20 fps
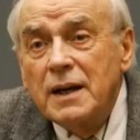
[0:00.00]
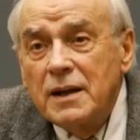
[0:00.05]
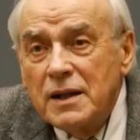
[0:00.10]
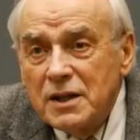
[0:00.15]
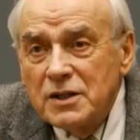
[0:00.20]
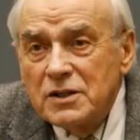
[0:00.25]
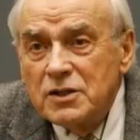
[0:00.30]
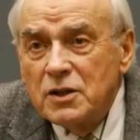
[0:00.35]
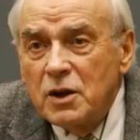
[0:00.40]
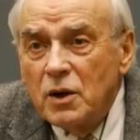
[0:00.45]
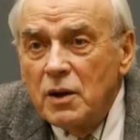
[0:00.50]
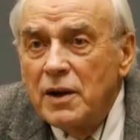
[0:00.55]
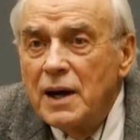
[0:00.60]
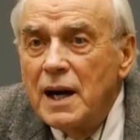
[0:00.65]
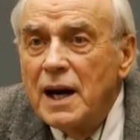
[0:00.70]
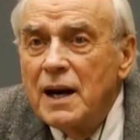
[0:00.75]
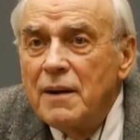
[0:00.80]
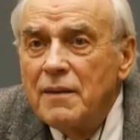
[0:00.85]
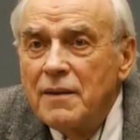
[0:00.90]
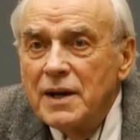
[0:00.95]
does not
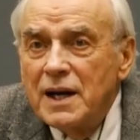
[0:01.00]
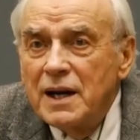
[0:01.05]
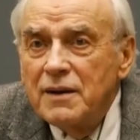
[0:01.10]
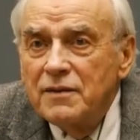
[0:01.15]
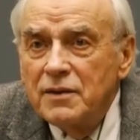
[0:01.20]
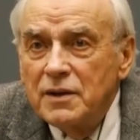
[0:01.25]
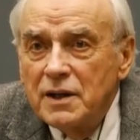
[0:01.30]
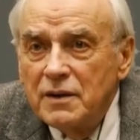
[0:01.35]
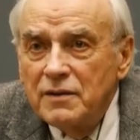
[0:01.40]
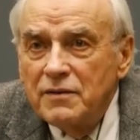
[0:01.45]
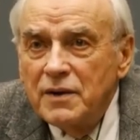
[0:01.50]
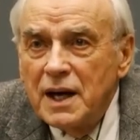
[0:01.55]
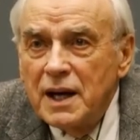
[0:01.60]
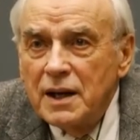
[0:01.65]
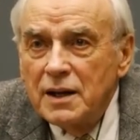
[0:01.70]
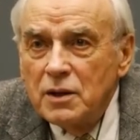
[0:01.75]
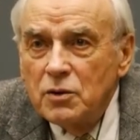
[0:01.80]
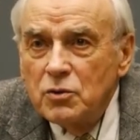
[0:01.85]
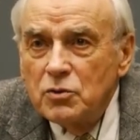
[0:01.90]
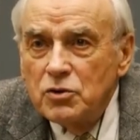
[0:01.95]
have definite
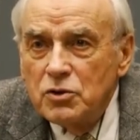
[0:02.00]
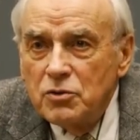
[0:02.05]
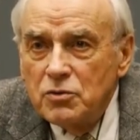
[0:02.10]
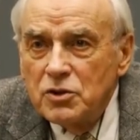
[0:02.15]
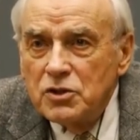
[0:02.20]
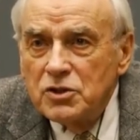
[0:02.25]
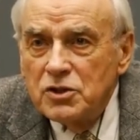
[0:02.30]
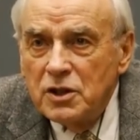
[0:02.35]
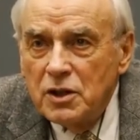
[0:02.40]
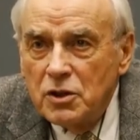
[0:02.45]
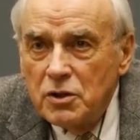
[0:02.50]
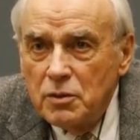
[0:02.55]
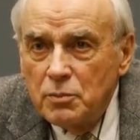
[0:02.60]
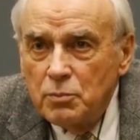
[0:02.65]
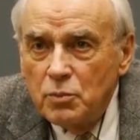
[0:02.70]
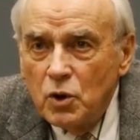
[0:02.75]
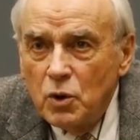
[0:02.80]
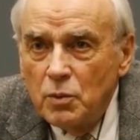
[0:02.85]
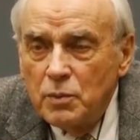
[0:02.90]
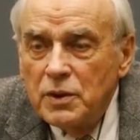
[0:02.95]
values for certain
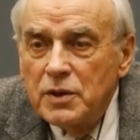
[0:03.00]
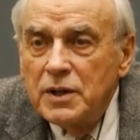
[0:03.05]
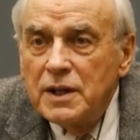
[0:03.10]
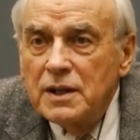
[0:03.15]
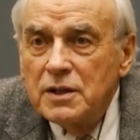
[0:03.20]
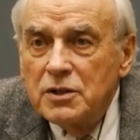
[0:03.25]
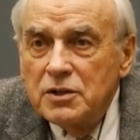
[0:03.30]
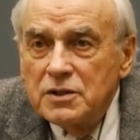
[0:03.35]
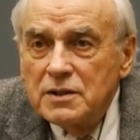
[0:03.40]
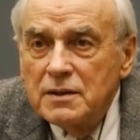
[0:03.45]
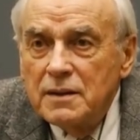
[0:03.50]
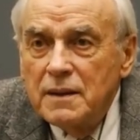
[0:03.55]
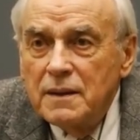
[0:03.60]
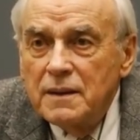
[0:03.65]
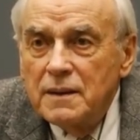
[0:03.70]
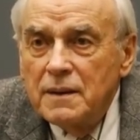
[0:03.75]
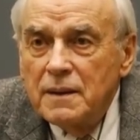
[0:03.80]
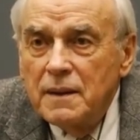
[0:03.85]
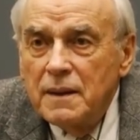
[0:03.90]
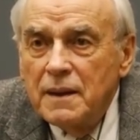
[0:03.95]
properties.
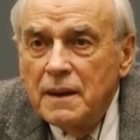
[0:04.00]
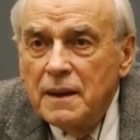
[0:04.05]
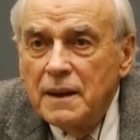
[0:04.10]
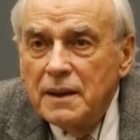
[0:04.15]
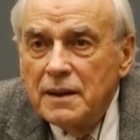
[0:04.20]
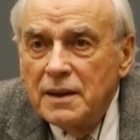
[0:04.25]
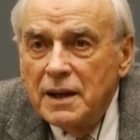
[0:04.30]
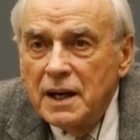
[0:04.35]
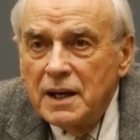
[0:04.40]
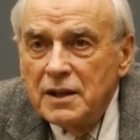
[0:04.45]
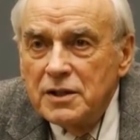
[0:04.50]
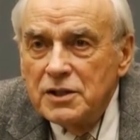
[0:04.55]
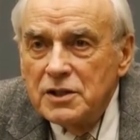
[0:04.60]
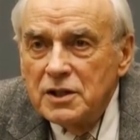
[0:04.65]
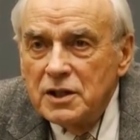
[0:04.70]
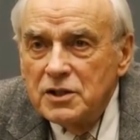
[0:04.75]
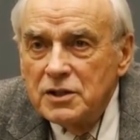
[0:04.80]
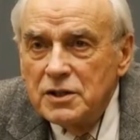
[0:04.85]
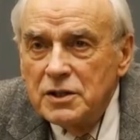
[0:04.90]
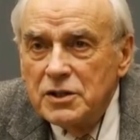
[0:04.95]
The
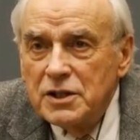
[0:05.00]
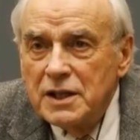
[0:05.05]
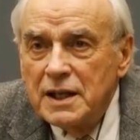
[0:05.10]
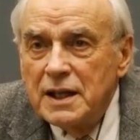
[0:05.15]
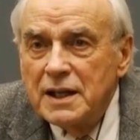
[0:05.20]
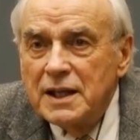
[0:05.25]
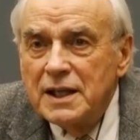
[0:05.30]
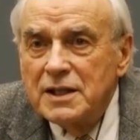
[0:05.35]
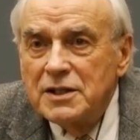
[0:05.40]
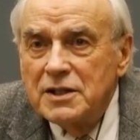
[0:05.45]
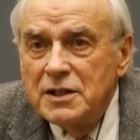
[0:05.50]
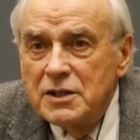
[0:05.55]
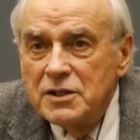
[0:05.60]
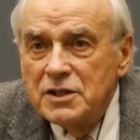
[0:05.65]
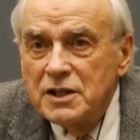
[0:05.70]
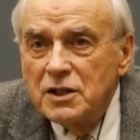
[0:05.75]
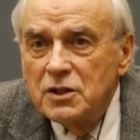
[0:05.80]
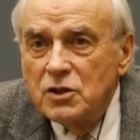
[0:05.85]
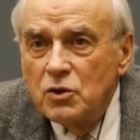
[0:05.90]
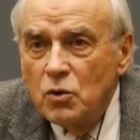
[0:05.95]
uncertainty isn't
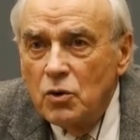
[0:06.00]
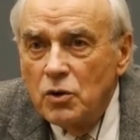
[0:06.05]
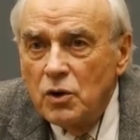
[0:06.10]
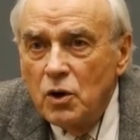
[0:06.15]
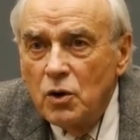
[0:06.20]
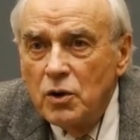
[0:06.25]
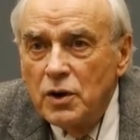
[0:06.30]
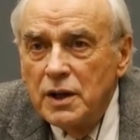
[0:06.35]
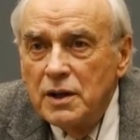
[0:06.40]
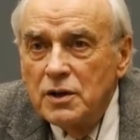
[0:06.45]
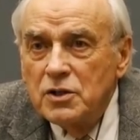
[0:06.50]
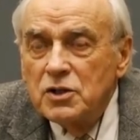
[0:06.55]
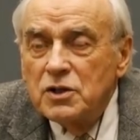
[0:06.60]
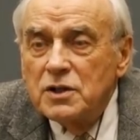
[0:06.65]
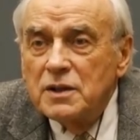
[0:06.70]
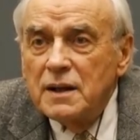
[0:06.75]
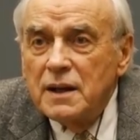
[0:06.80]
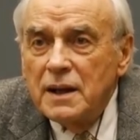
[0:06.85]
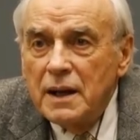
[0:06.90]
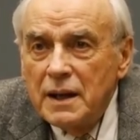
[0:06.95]
in your
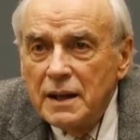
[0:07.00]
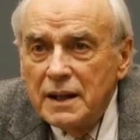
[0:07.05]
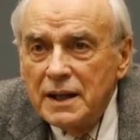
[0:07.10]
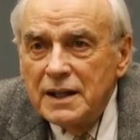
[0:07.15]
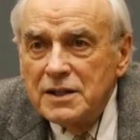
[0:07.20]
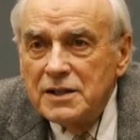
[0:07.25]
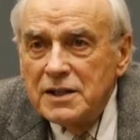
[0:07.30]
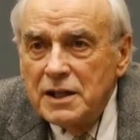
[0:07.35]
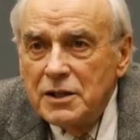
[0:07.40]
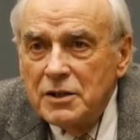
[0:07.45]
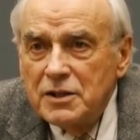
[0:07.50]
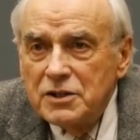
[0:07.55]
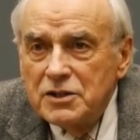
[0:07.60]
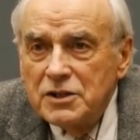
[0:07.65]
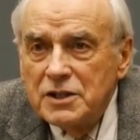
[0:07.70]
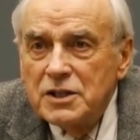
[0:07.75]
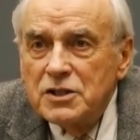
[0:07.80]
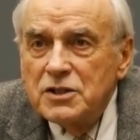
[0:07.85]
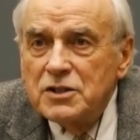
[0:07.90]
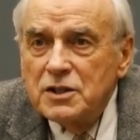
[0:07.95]
knowledge, it's in the
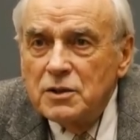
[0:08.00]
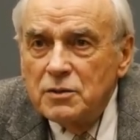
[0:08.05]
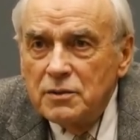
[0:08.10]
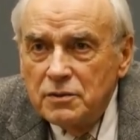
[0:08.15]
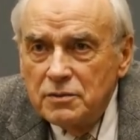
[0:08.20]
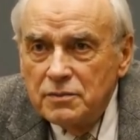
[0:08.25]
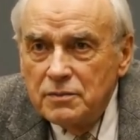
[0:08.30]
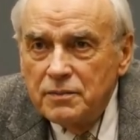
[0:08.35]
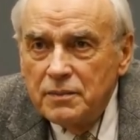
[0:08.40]
system.